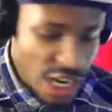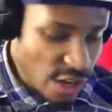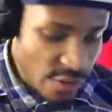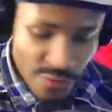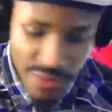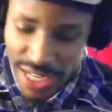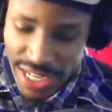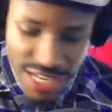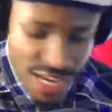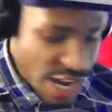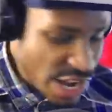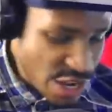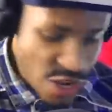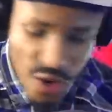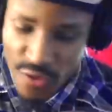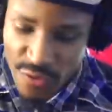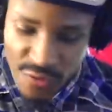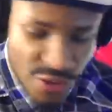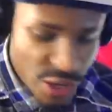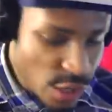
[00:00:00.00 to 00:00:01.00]
every day,
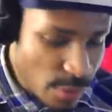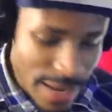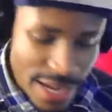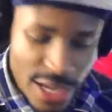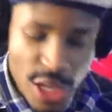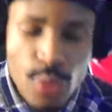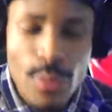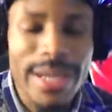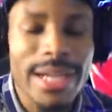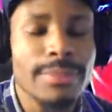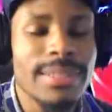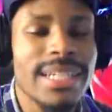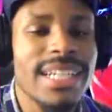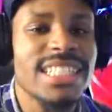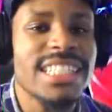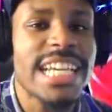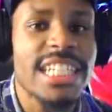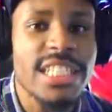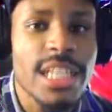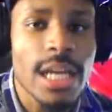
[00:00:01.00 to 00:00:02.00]
you feel me? You wake up that
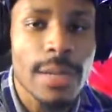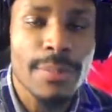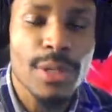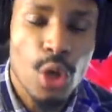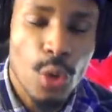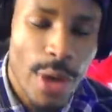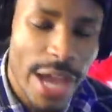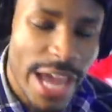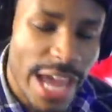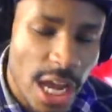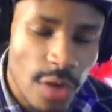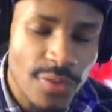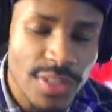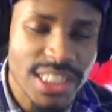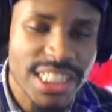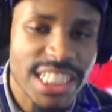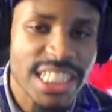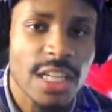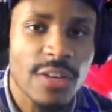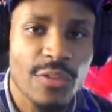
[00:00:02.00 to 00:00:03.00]
it's AW, don't
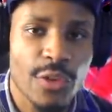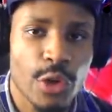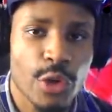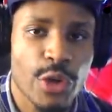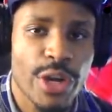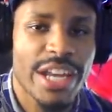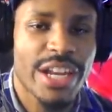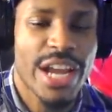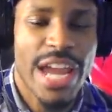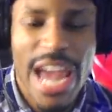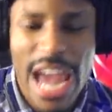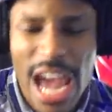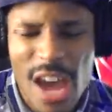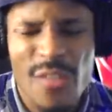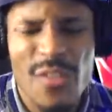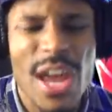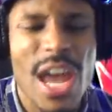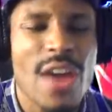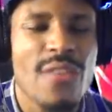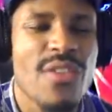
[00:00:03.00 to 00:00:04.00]
ever take that for granted.
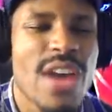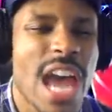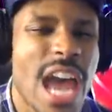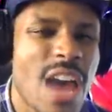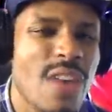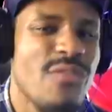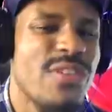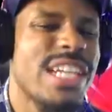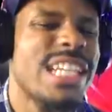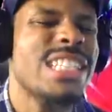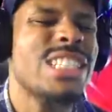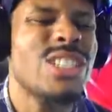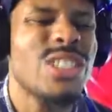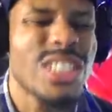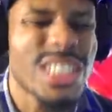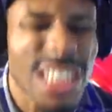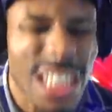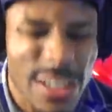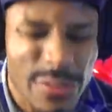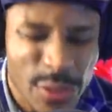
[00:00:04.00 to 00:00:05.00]
Ever, ever, ever, it's
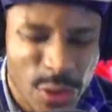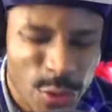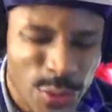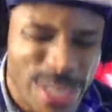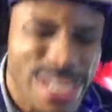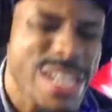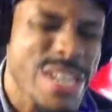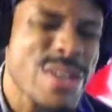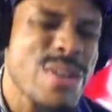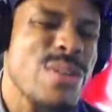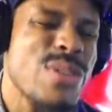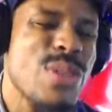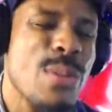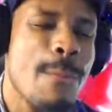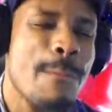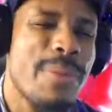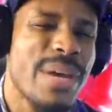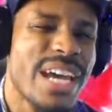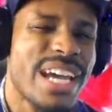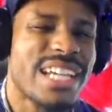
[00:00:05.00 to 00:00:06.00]
your savior, Riku the
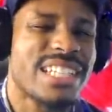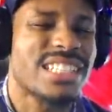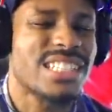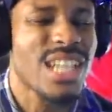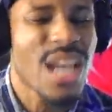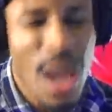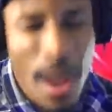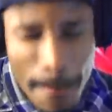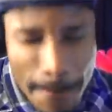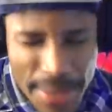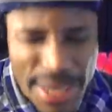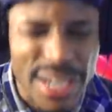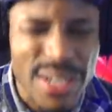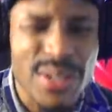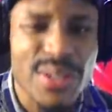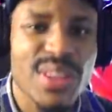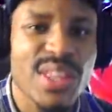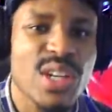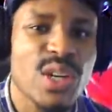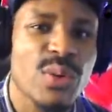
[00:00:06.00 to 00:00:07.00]
best.
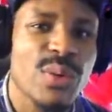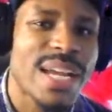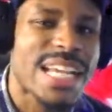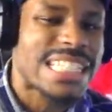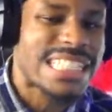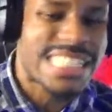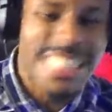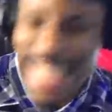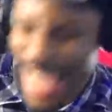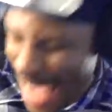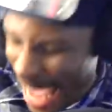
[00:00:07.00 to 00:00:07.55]
Better than the rest,